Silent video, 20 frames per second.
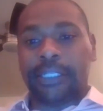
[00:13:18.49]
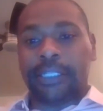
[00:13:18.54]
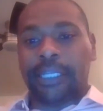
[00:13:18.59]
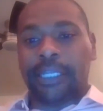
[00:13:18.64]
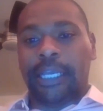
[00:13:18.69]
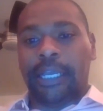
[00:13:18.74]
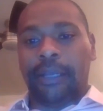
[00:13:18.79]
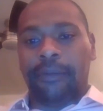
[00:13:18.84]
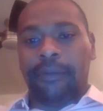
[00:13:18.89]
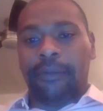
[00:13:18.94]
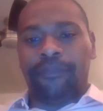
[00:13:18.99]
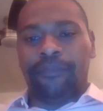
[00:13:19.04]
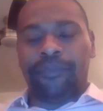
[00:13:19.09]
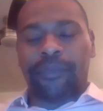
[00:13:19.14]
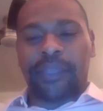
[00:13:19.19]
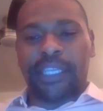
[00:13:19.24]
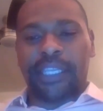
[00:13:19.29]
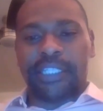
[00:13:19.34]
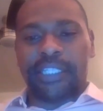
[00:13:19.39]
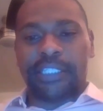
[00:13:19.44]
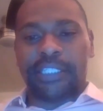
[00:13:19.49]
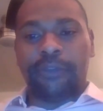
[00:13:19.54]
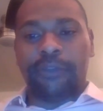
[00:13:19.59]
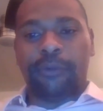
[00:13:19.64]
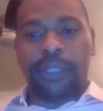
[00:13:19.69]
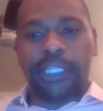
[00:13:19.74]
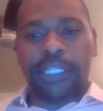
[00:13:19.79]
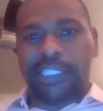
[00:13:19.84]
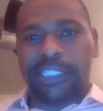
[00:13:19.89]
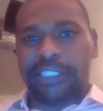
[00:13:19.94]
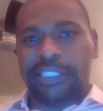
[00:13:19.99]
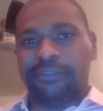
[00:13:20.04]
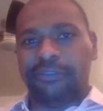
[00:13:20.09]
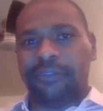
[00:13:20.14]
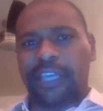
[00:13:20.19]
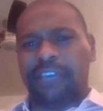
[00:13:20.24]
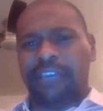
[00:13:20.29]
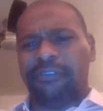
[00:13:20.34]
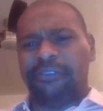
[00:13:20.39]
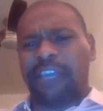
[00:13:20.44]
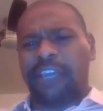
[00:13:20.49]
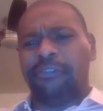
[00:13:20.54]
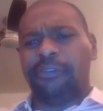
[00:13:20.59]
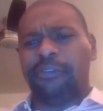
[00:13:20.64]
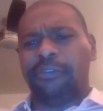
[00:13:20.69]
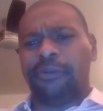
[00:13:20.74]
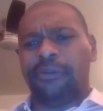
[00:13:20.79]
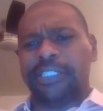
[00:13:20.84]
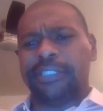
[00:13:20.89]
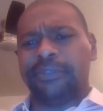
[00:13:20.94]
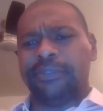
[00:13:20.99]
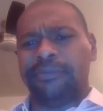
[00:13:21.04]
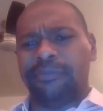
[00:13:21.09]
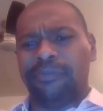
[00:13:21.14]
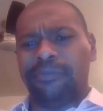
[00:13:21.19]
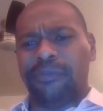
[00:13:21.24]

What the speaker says: It's the willingness of everyone to